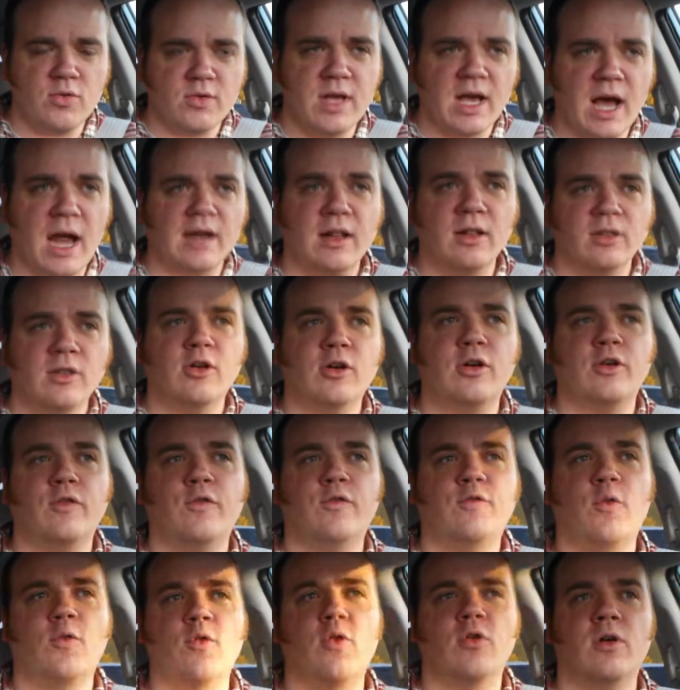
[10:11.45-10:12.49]
got to look
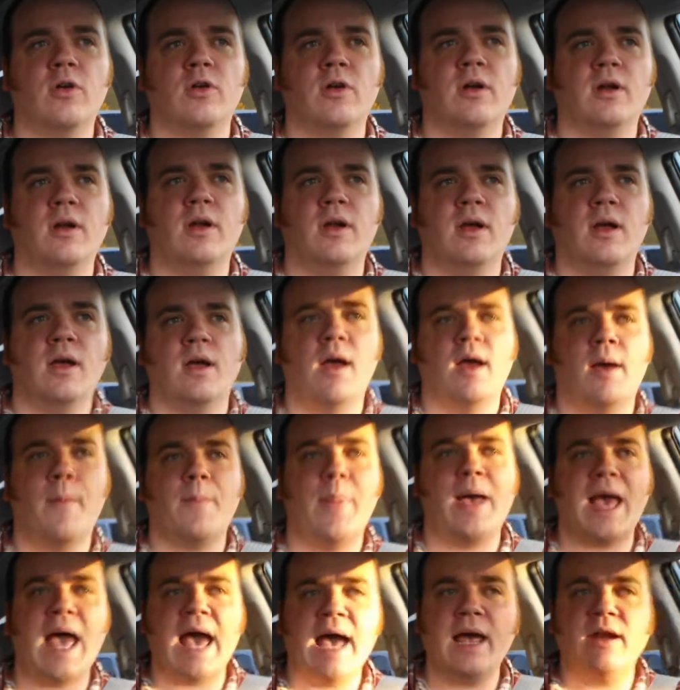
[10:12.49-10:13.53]
for
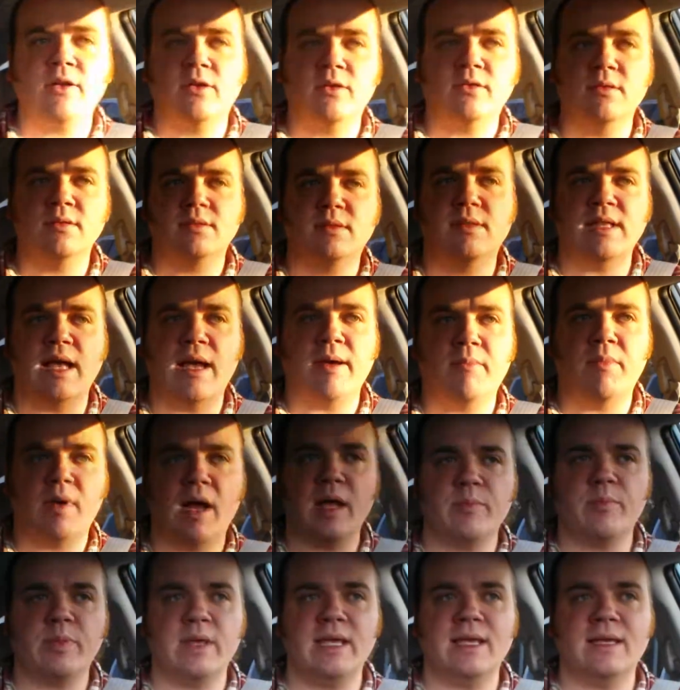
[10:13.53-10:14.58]
patterns that
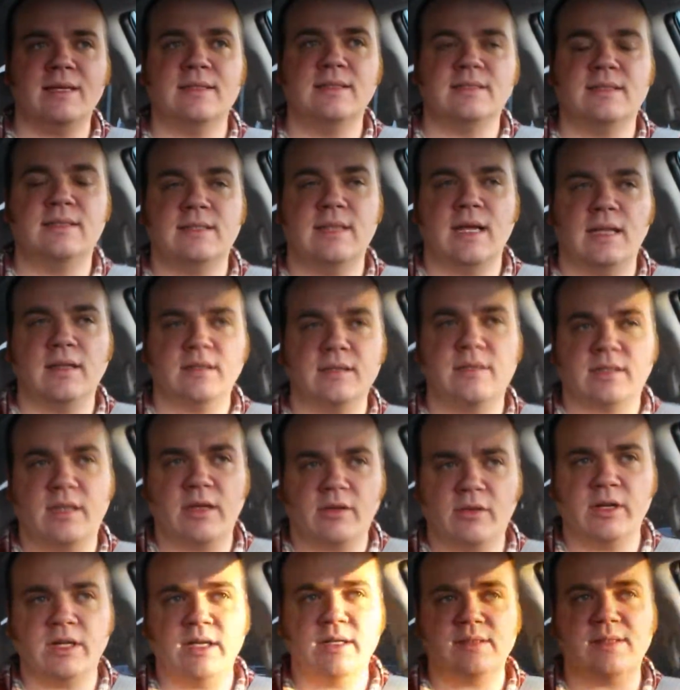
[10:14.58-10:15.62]
might be
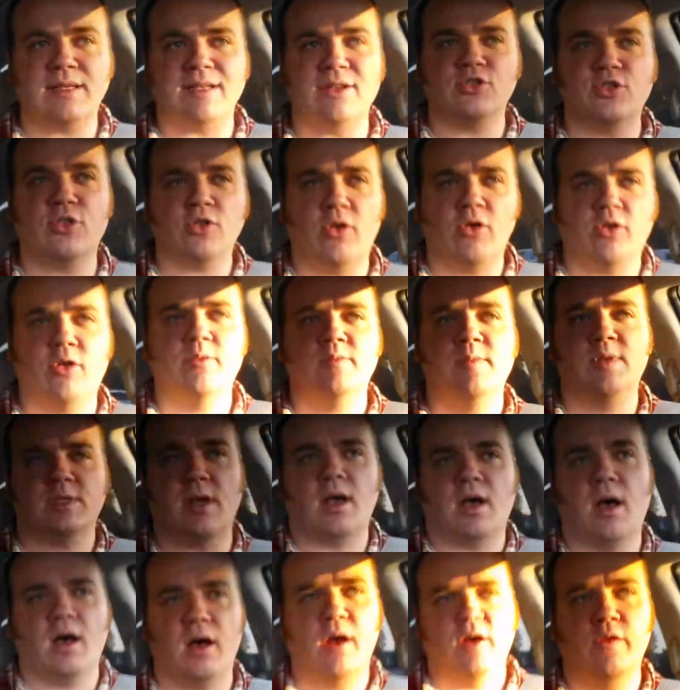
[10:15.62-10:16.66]
deleterious in terms
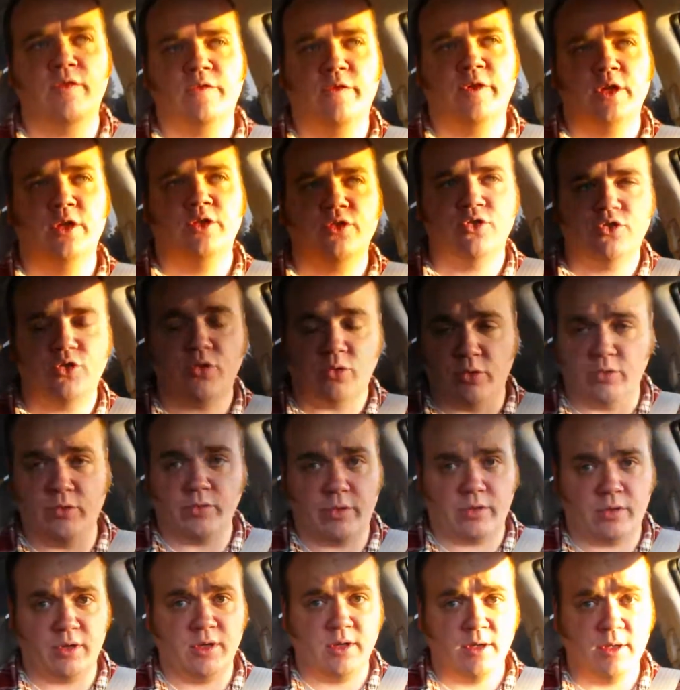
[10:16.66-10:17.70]
of
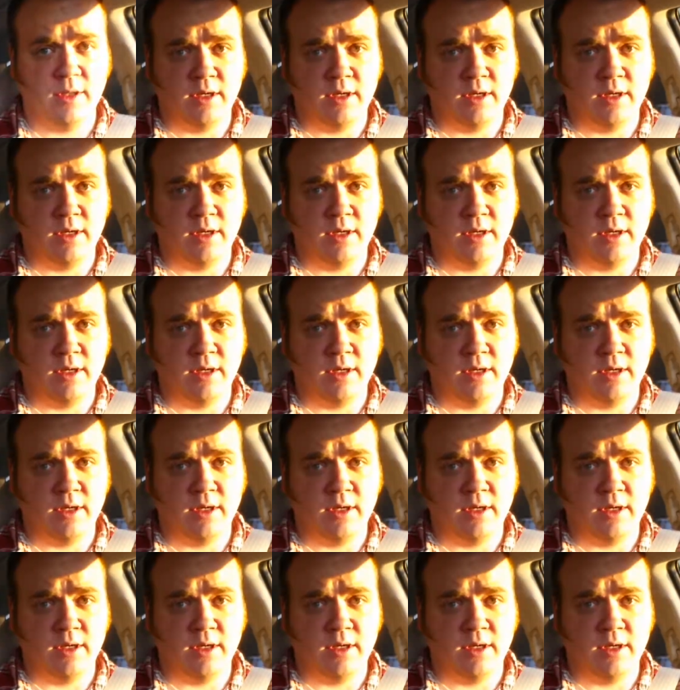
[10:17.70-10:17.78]
truth,